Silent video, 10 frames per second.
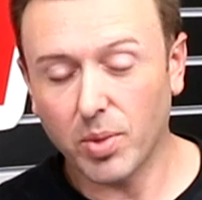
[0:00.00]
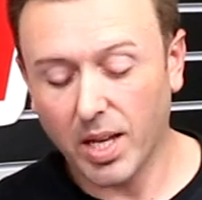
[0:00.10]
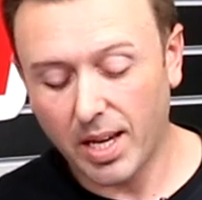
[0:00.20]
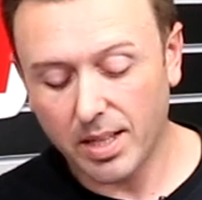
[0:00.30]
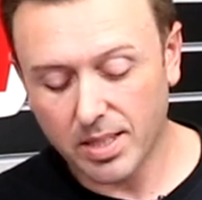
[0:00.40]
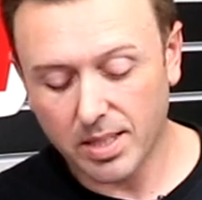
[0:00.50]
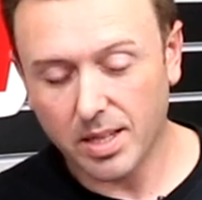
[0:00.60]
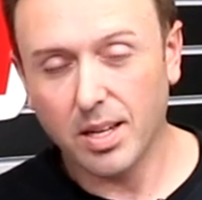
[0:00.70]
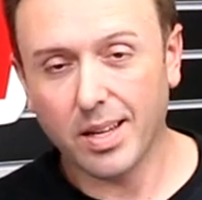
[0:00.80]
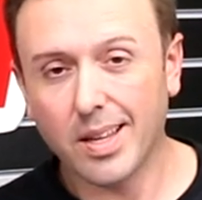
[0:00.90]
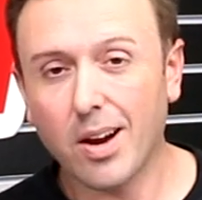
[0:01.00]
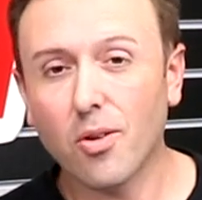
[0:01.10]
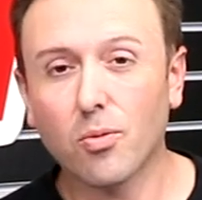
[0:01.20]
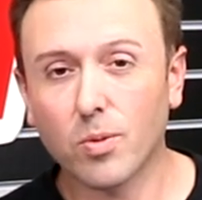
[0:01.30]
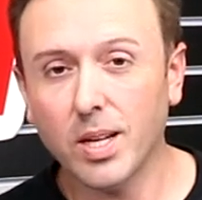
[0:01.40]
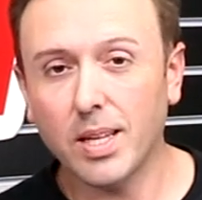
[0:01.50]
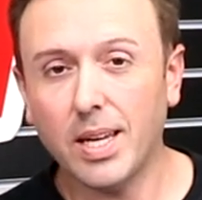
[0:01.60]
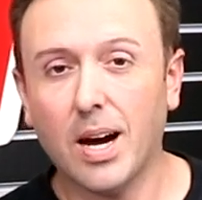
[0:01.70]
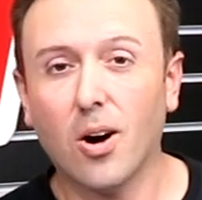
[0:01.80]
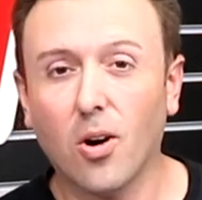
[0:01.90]
blades, they're
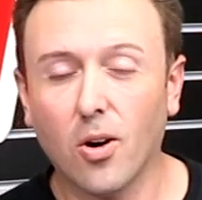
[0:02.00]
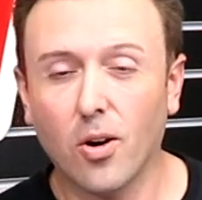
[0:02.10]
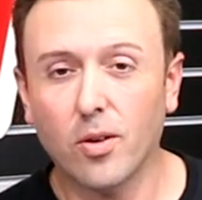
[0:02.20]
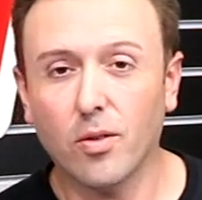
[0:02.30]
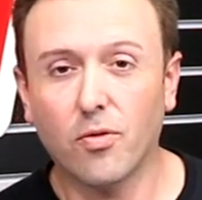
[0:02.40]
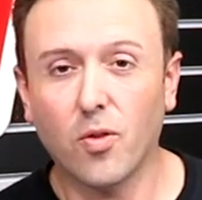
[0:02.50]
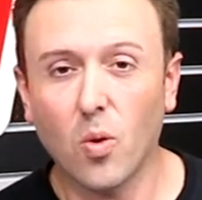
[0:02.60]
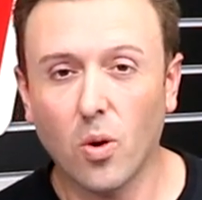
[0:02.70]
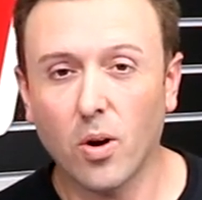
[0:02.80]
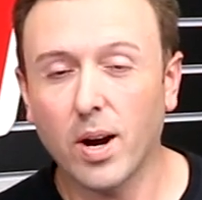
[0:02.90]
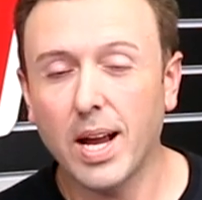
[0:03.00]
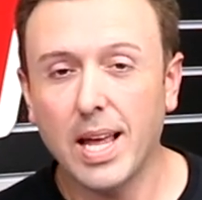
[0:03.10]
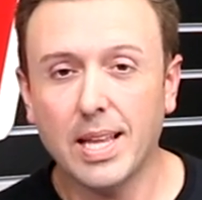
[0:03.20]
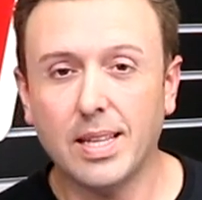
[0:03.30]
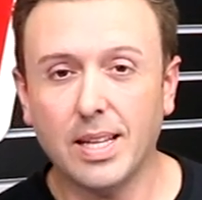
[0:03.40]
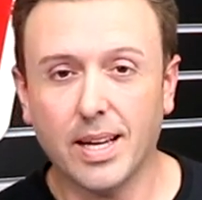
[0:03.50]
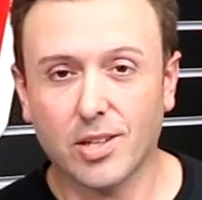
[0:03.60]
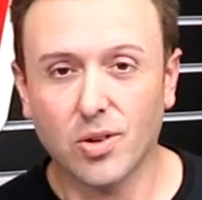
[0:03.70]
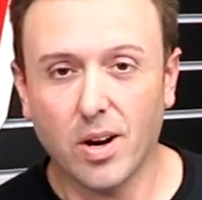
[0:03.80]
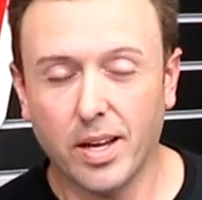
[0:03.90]
really hard for the
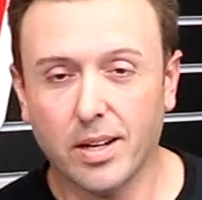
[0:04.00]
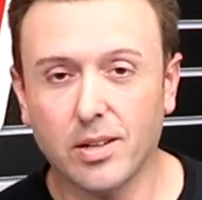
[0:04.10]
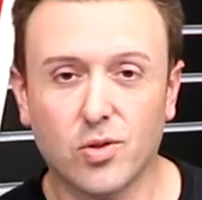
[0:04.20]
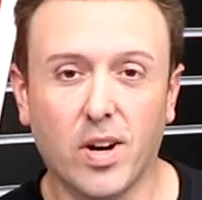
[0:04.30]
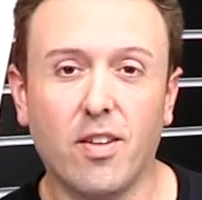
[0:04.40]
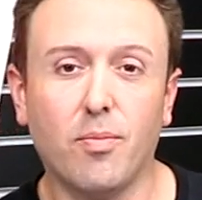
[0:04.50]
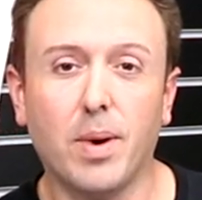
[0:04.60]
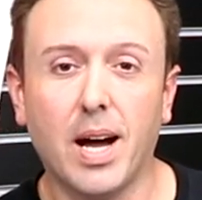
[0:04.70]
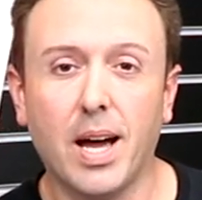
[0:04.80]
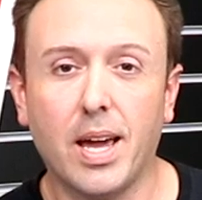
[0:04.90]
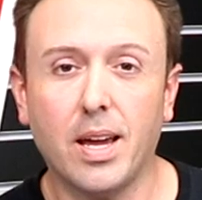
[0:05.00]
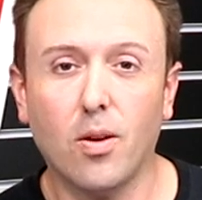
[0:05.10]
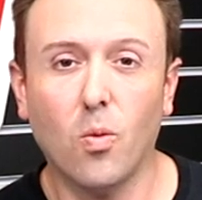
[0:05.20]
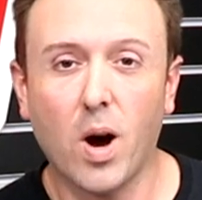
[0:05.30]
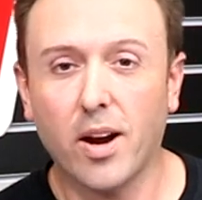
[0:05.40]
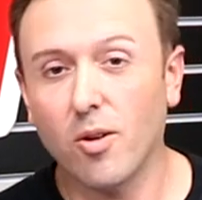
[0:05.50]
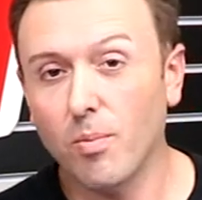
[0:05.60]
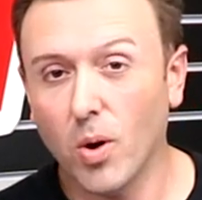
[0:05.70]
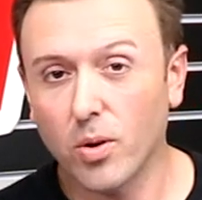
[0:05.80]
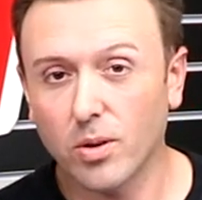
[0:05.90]
electronic drive-by wire
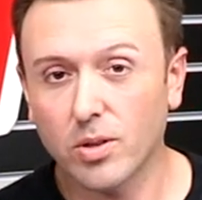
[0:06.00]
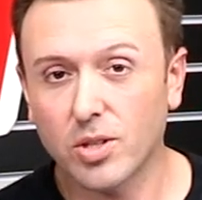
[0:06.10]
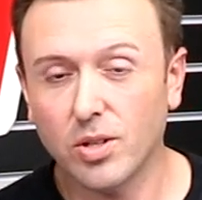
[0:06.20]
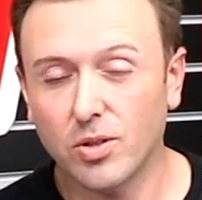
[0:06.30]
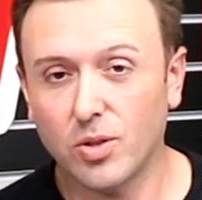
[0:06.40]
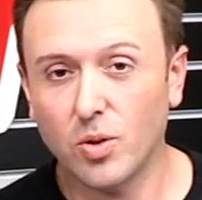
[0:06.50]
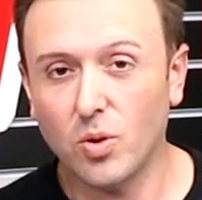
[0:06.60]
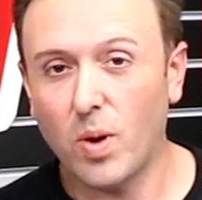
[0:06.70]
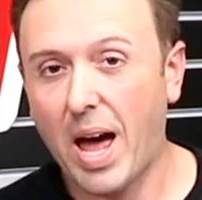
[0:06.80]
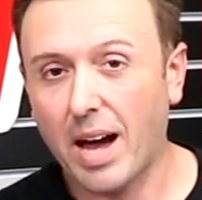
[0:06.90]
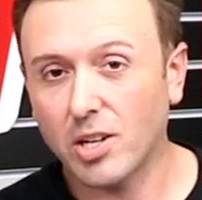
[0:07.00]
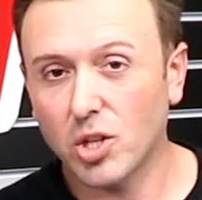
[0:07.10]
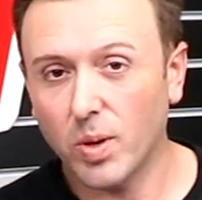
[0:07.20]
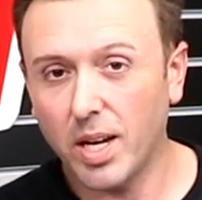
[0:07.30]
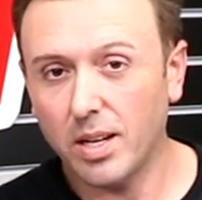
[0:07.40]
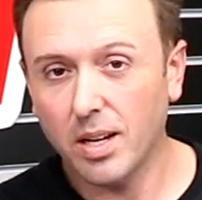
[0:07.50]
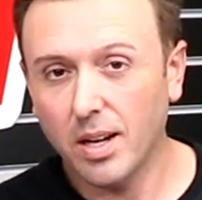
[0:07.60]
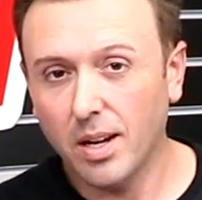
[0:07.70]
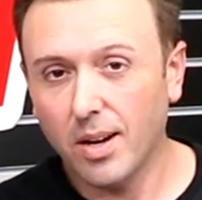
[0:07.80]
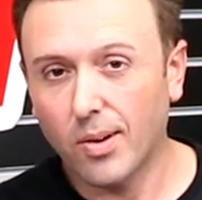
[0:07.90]
motors to actuate
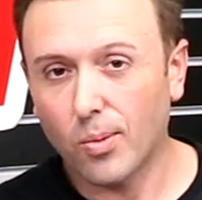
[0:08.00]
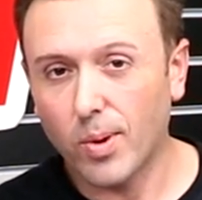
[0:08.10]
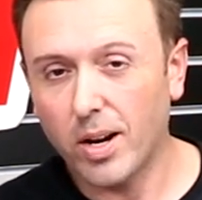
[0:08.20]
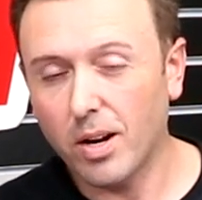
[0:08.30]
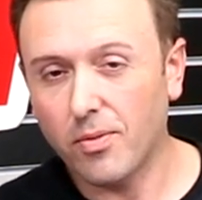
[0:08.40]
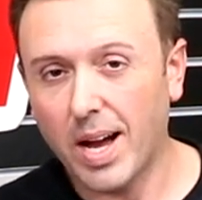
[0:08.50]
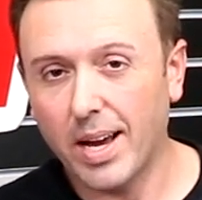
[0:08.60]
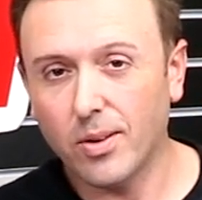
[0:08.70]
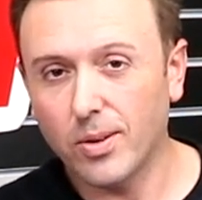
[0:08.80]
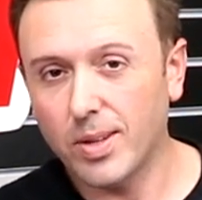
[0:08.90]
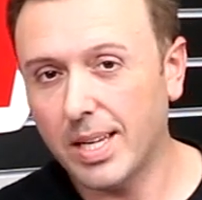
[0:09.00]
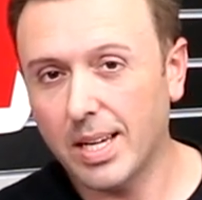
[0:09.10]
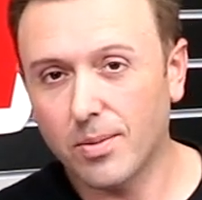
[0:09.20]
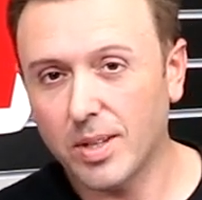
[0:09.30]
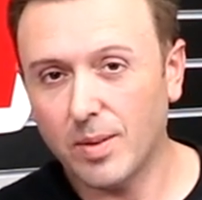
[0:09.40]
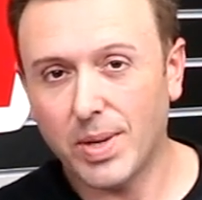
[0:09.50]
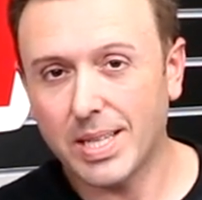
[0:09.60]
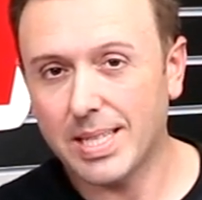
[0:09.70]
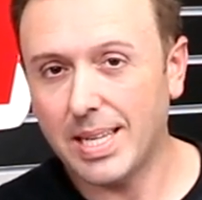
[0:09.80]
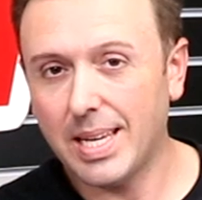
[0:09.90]
right off idle, they get really
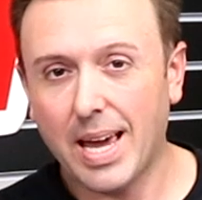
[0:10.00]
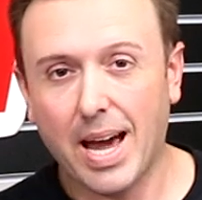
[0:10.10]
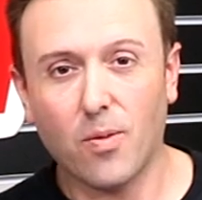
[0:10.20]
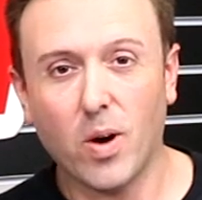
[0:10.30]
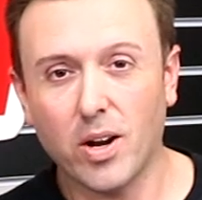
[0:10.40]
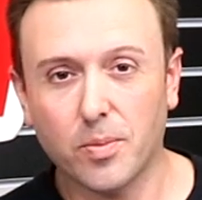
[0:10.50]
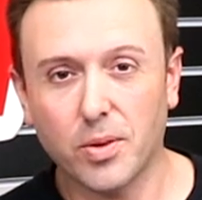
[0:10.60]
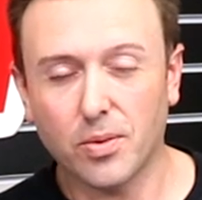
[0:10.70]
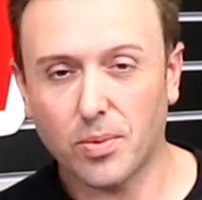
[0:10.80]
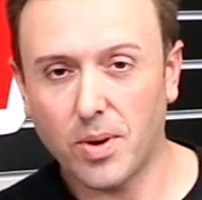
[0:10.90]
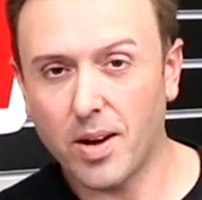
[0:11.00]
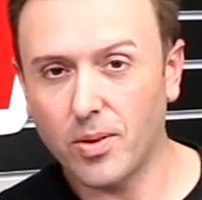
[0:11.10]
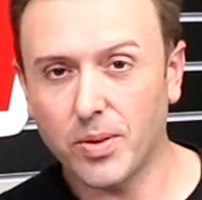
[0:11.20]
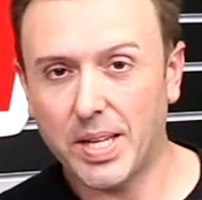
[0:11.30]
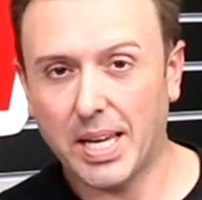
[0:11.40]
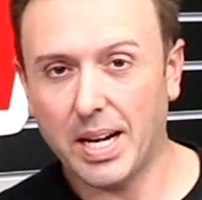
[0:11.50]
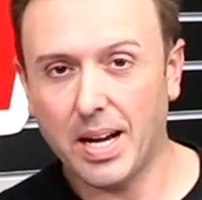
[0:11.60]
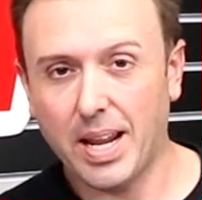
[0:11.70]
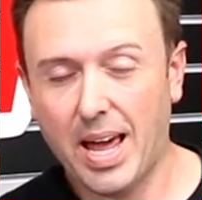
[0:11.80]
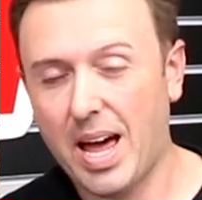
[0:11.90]
pissy. At wide open throttle, they get
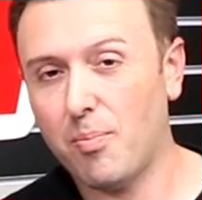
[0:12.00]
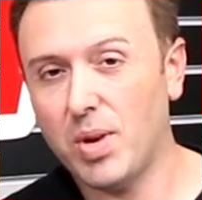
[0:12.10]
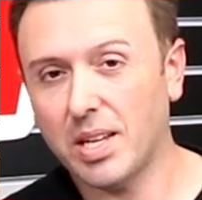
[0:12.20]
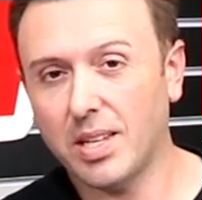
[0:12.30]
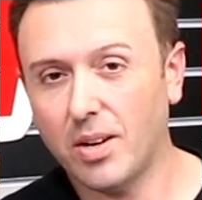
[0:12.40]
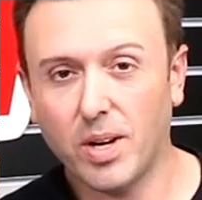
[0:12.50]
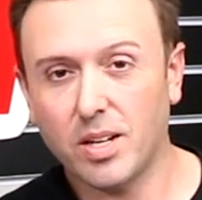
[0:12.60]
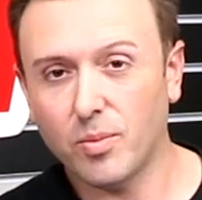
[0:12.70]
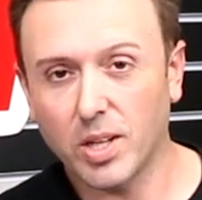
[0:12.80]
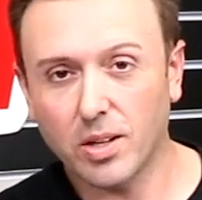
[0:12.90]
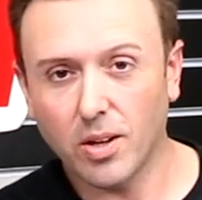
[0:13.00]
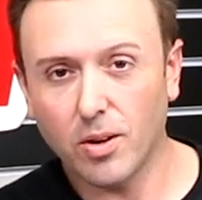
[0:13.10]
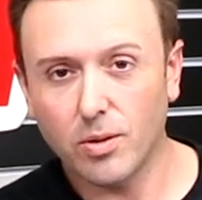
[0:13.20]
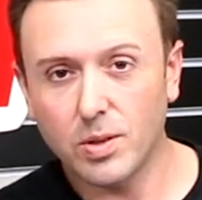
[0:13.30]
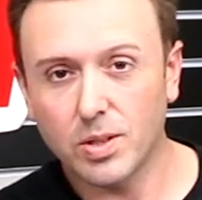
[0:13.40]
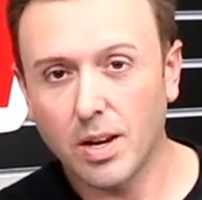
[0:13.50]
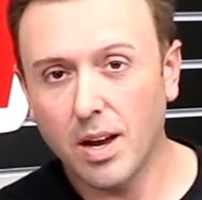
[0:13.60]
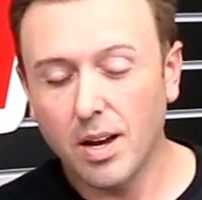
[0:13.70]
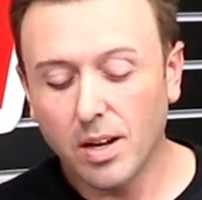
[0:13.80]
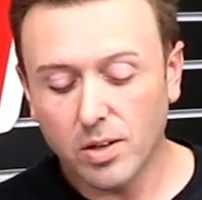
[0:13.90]
unhappy and they randomly close.
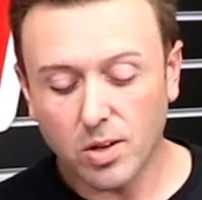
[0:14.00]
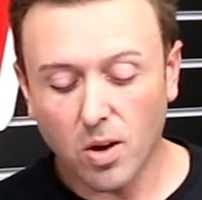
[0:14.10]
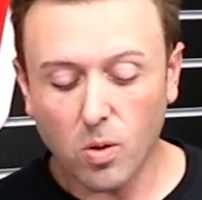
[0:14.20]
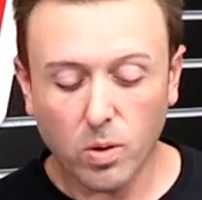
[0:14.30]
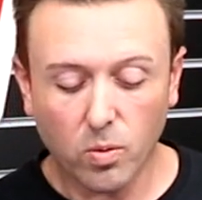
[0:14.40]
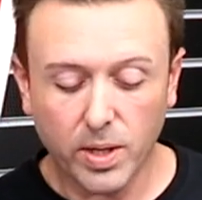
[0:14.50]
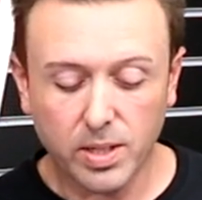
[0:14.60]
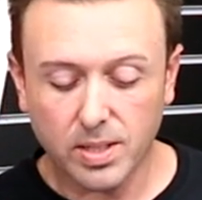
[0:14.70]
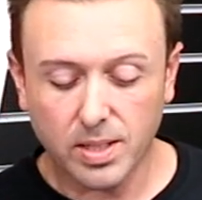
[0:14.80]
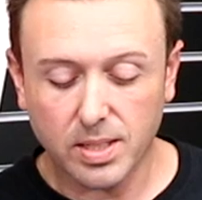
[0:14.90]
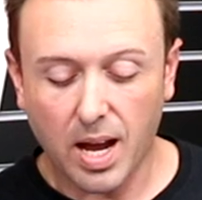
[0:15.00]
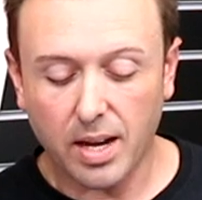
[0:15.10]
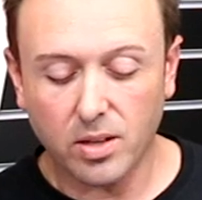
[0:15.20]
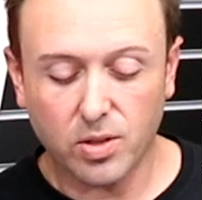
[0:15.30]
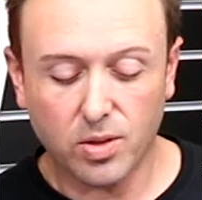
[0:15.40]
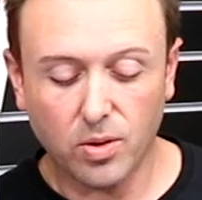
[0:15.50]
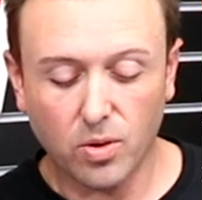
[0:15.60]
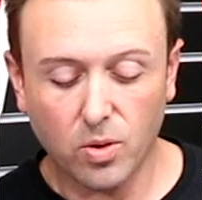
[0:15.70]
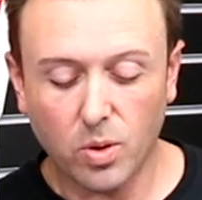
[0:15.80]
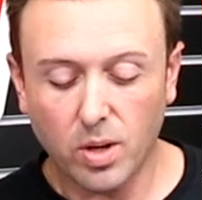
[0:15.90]
So we just decided
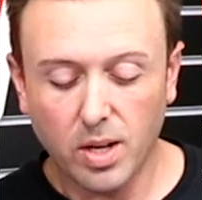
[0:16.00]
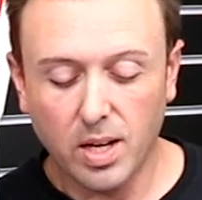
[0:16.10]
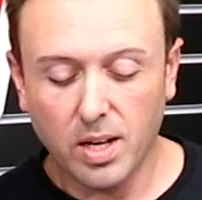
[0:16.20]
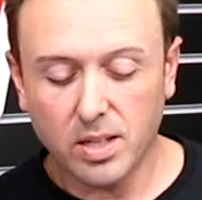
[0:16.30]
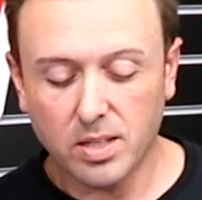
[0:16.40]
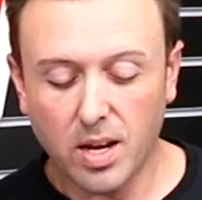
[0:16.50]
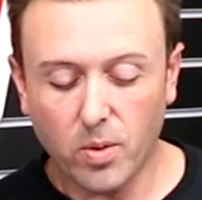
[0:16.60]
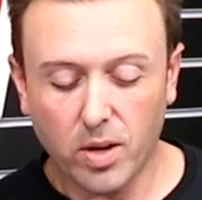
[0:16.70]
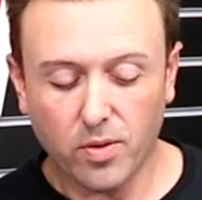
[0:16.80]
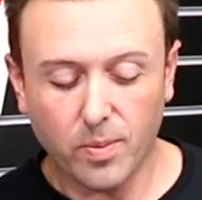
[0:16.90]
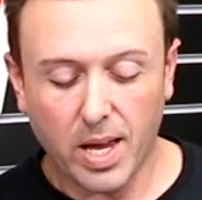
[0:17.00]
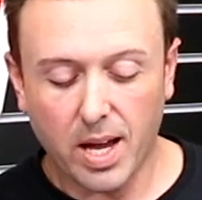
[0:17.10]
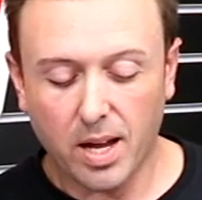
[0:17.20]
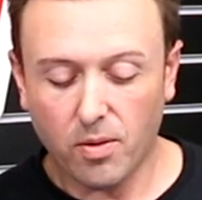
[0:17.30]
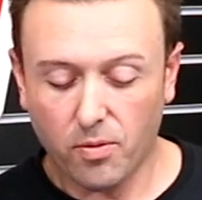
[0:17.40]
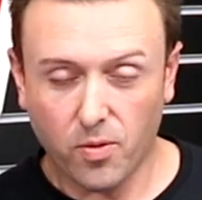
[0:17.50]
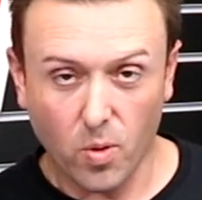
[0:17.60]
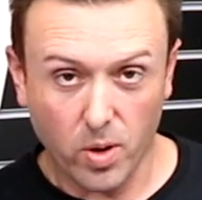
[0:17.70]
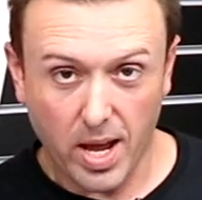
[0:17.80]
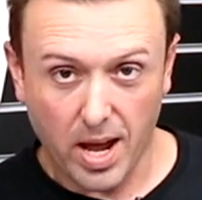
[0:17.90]
to stay away from that
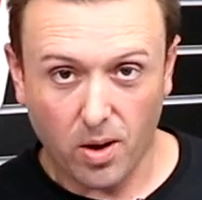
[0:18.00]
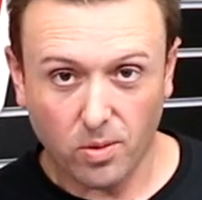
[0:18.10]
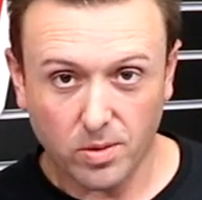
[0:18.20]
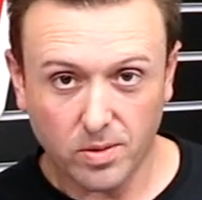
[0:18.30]
for now